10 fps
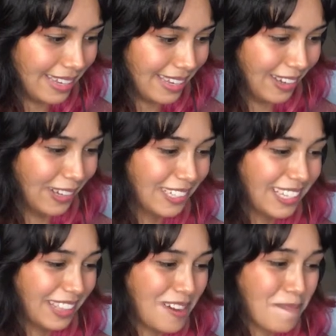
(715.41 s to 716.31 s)

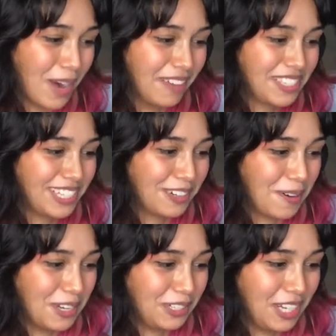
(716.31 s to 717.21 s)
Holding their breaths to go
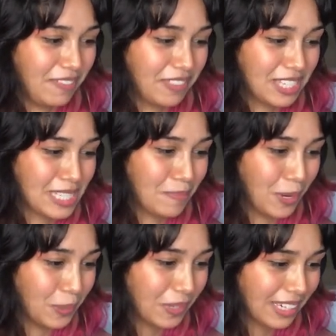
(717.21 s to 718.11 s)
underneath the
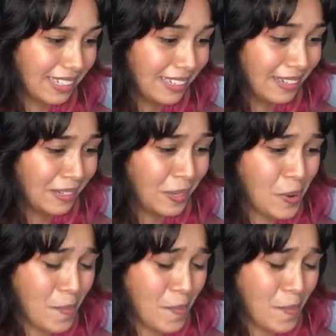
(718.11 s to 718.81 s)
smoke. Oh